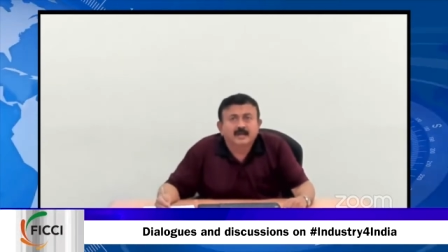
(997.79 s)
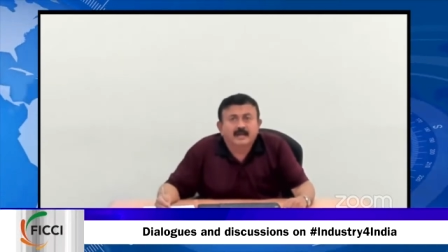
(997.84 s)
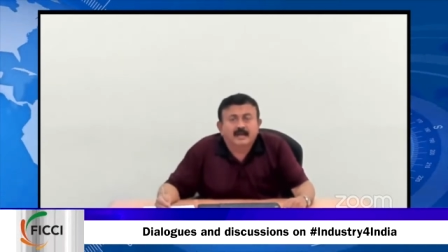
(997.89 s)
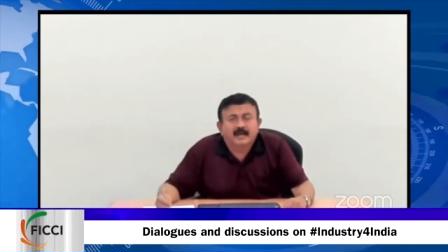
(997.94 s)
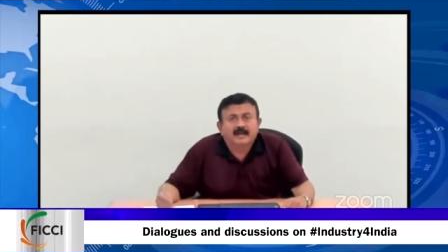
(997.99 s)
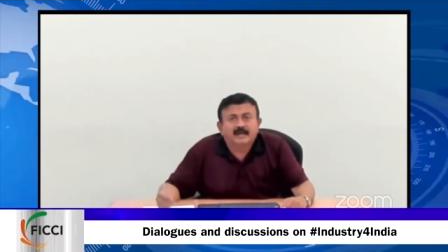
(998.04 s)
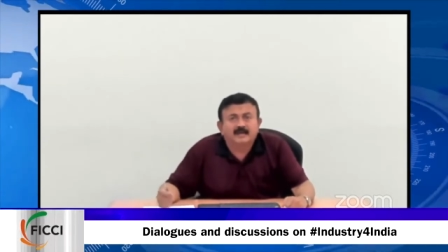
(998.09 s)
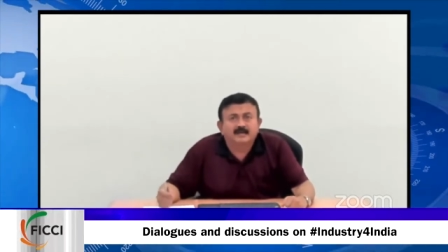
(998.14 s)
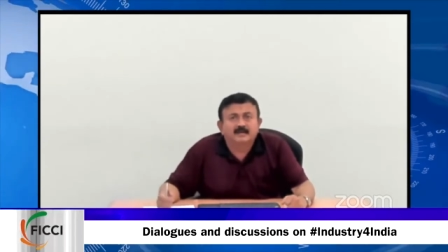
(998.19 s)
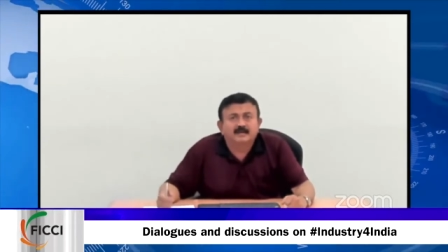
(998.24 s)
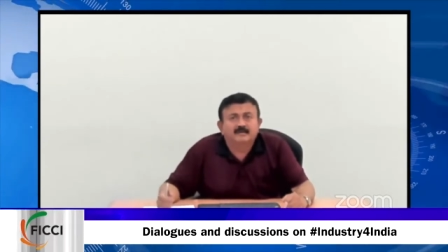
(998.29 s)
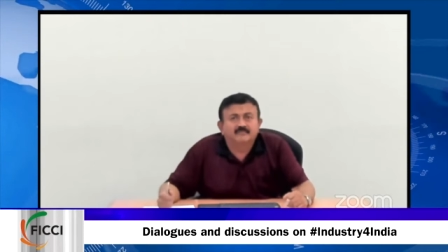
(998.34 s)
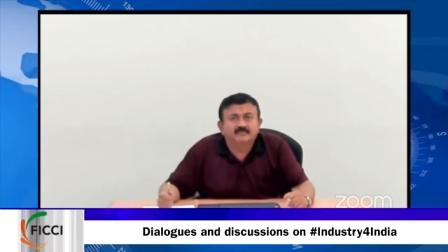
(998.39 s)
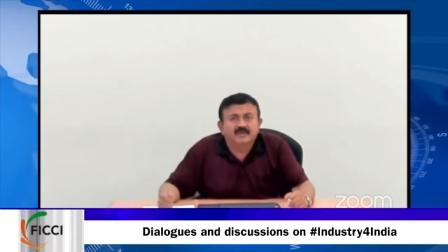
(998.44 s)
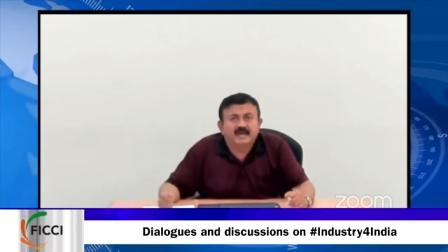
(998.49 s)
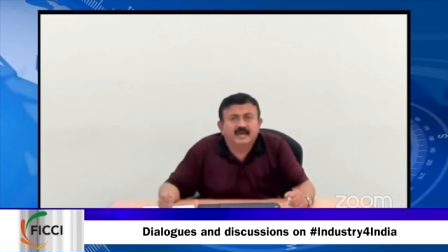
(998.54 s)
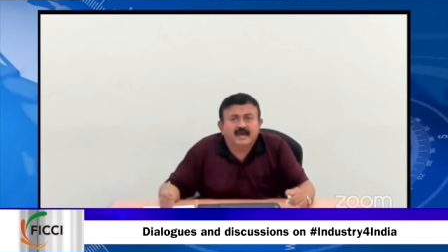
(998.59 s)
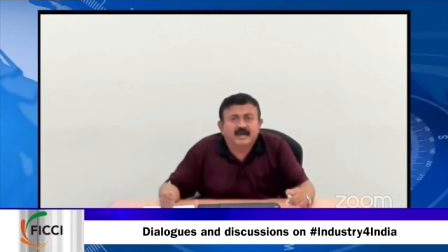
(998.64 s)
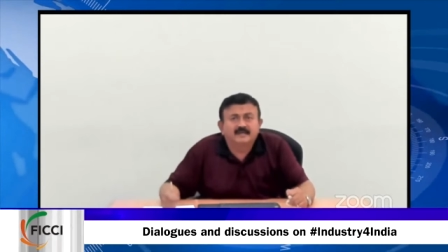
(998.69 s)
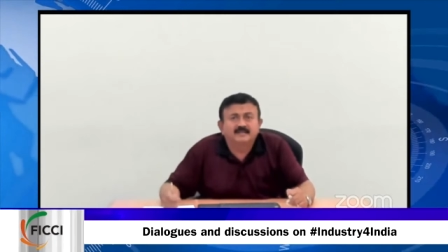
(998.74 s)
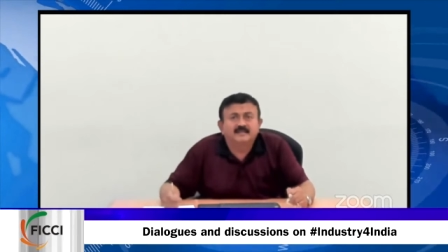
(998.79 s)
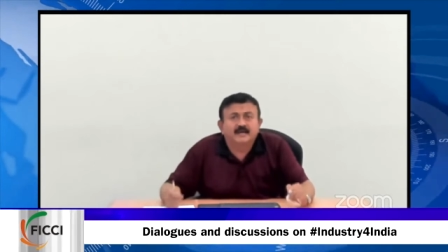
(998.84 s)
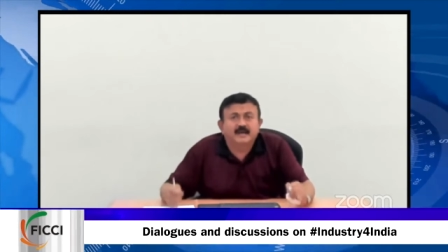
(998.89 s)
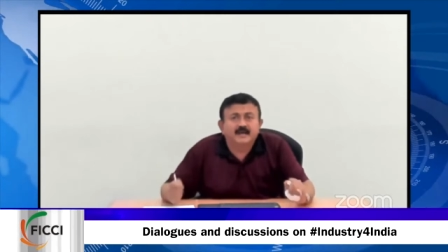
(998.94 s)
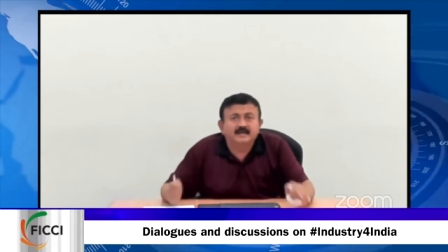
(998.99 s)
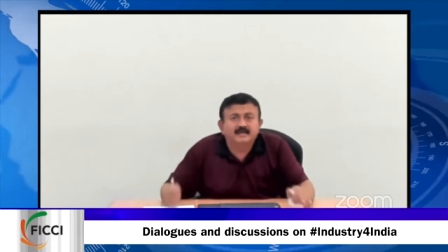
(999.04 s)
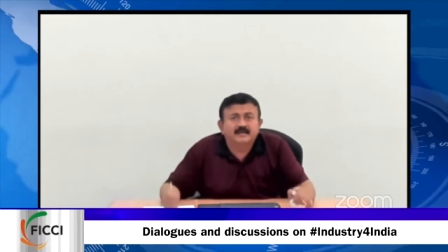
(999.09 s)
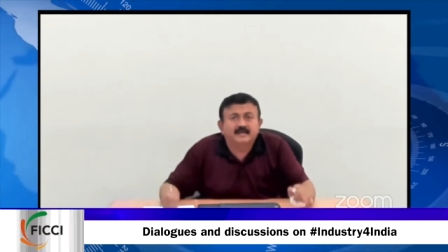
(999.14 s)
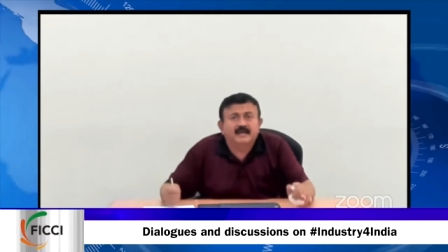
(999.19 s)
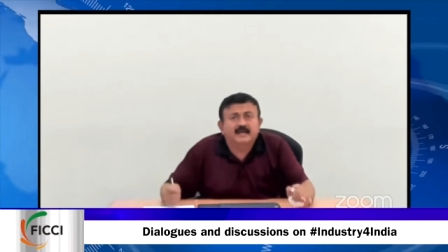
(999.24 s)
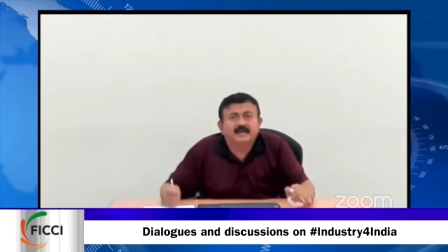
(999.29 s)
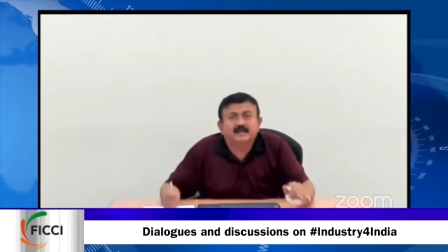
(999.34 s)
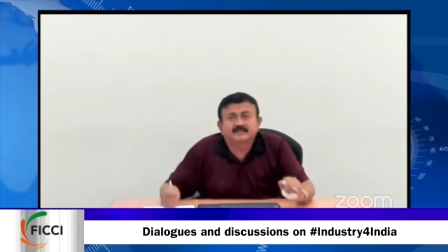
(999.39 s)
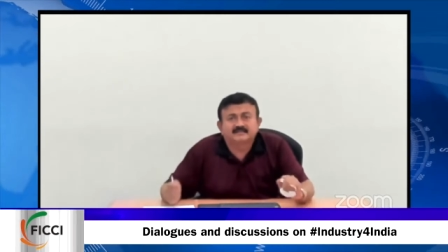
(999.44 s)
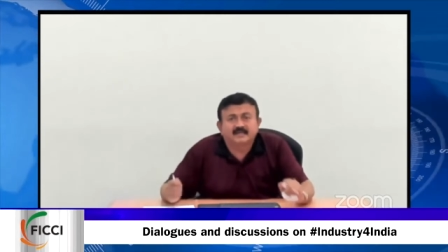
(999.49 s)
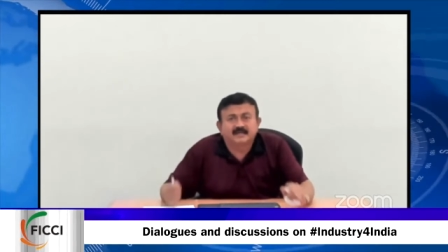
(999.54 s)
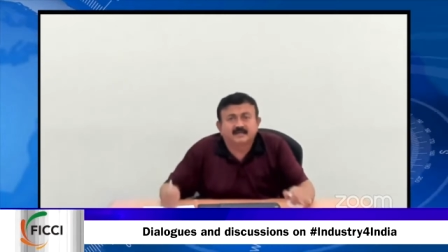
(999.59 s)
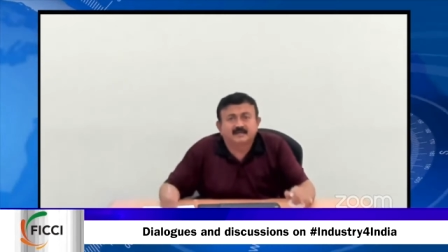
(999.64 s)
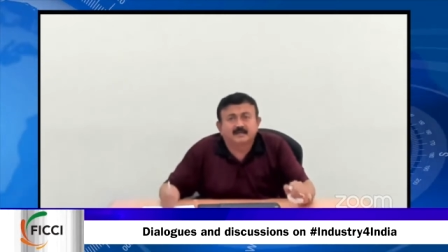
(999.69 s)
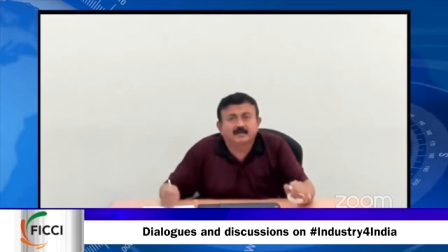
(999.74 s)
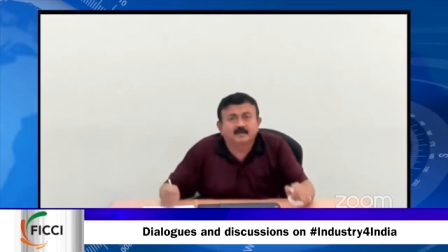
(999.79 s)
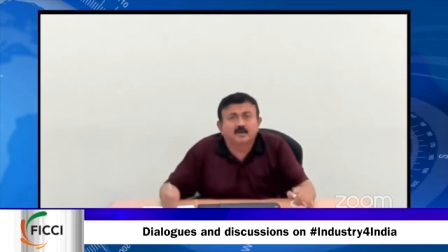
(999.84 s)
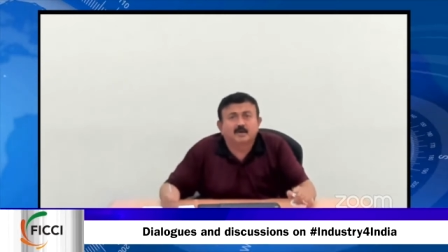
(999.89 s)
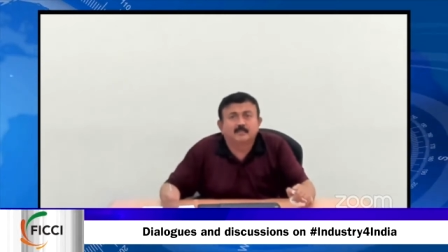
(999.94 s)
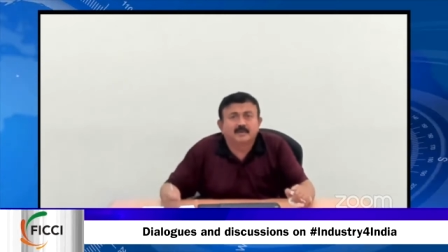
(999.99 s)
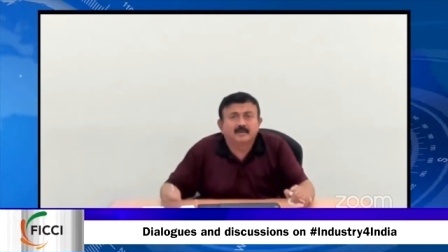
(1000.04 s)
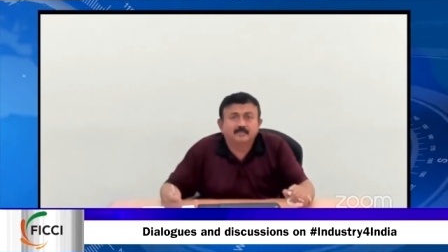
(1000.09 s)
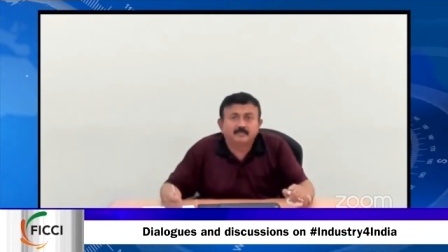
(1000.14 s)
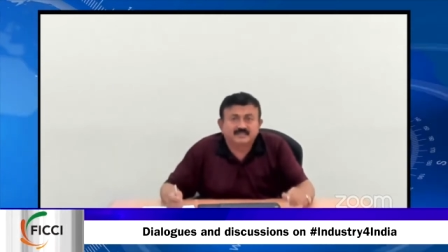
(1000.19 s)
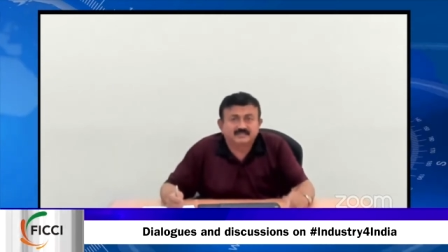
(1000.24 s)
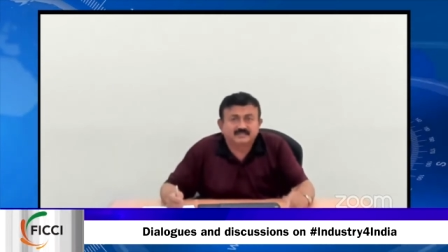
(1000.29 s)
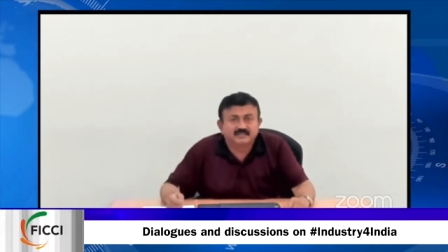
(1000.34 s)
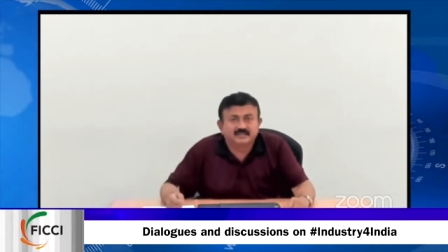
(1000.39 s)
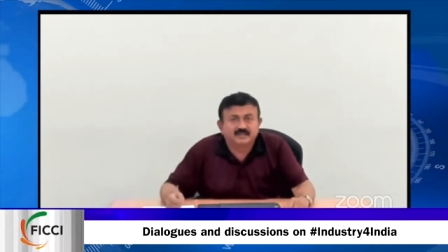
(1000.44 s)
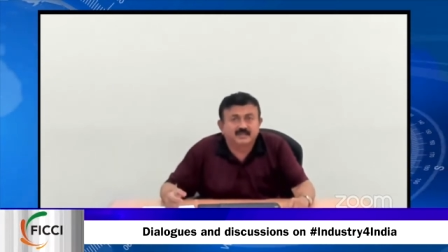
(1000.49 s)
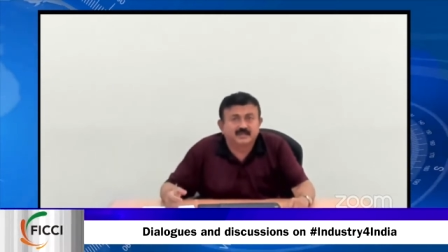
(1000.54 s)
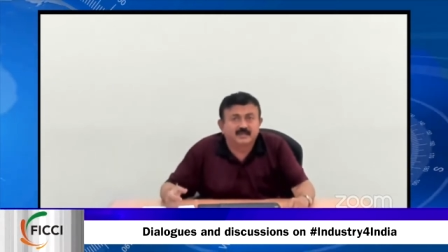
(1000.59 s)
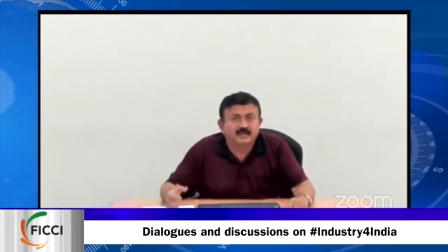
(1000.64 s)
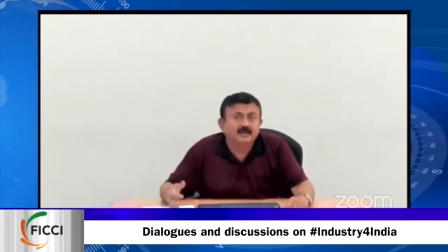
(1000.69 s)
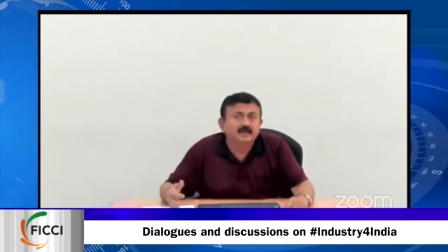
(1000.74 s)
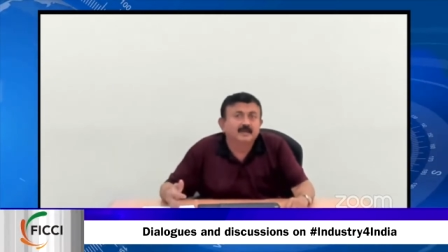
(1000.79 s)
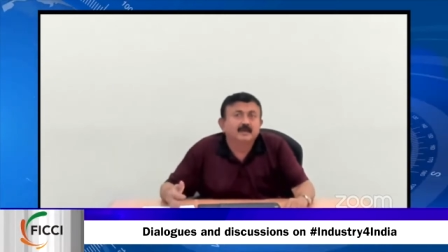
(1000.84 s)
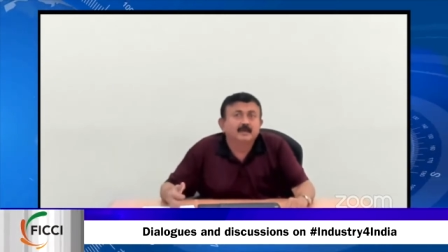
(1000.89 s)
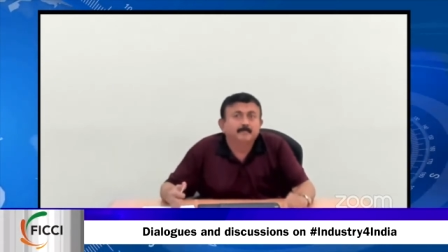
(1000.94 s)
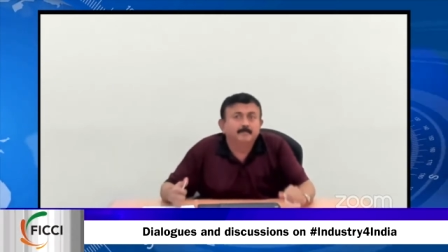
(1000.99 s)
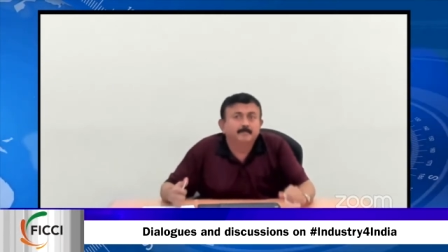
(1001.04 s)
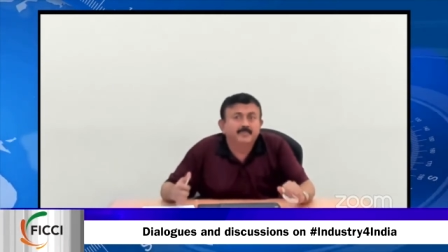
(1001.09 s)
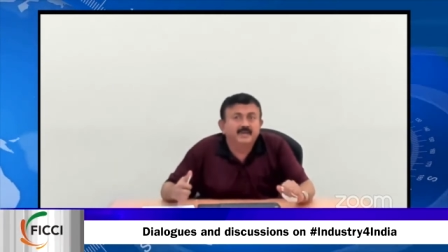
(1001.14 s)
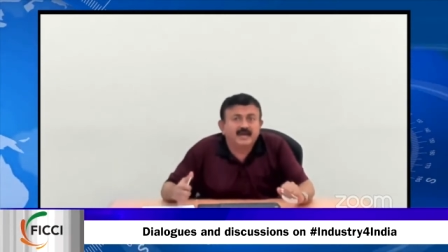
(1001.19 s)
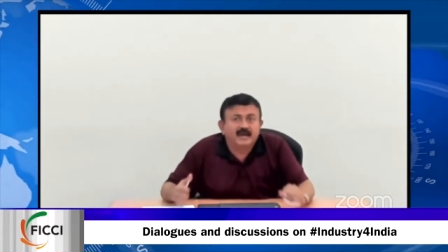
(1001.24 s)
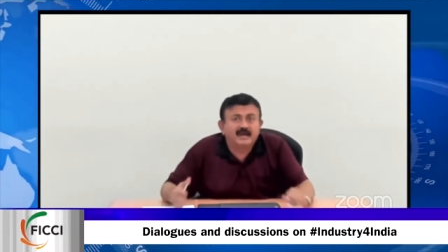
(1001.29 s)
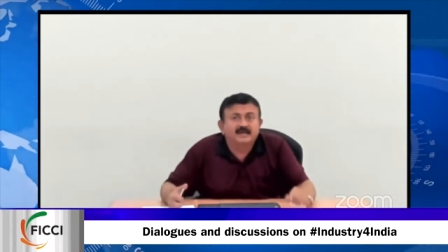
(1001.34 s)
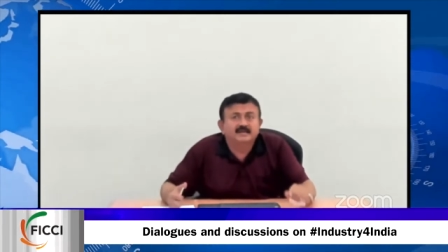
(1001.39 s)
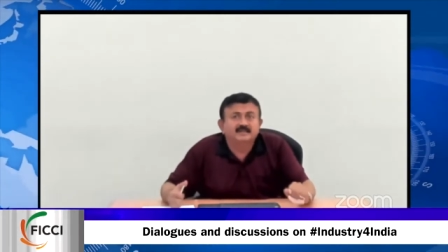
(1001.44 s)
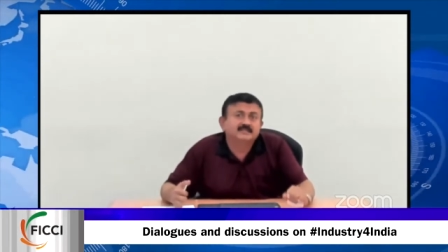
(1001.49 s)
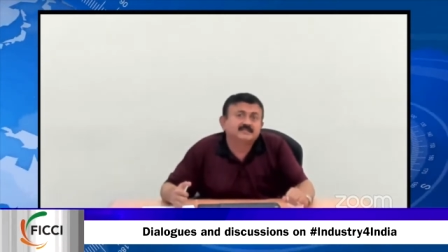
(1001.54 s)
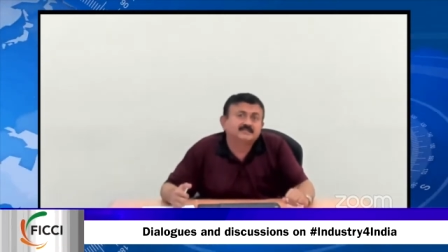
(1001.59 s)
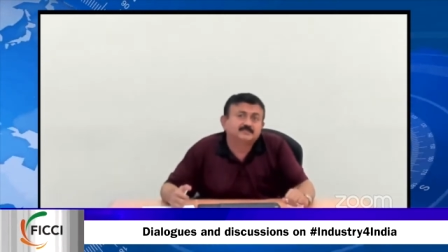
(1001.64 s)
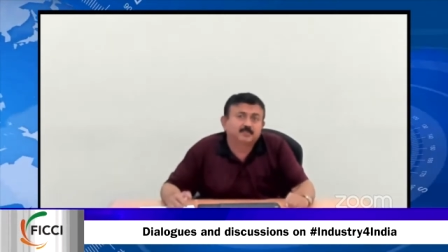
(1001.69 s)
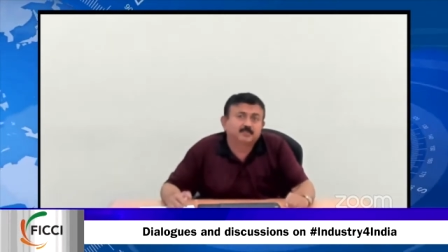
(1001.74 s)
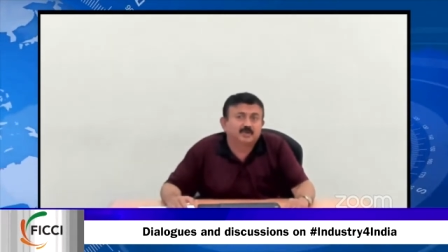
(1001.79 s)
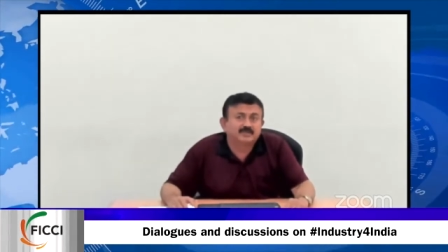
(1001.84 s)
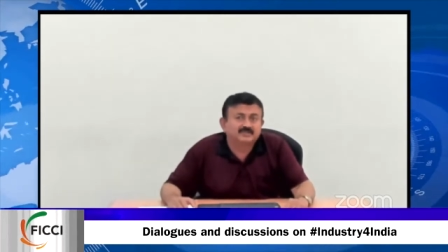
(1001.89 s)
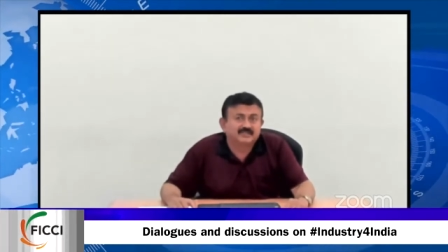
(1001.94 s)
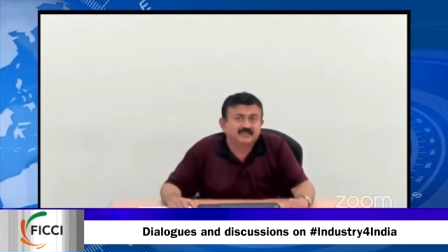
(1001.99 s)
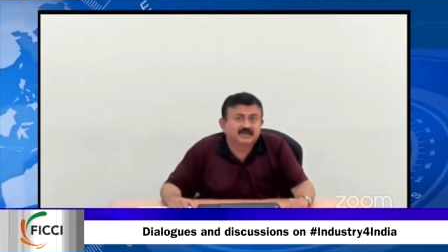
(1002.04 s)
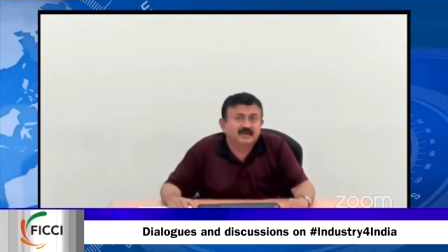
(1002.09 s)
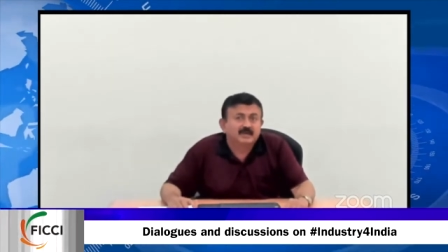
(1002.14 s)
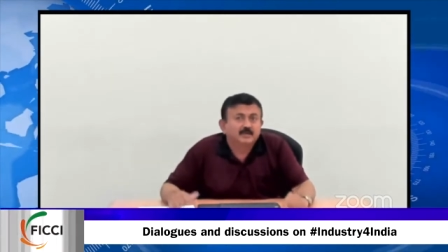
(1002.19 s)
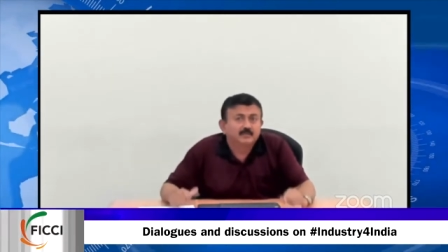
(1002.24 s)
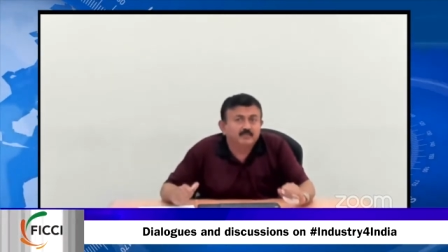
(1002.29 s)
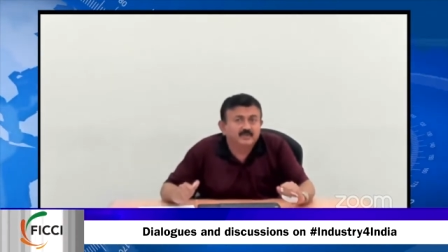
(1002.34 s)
And uh, we had the entire central government machinery behind this project.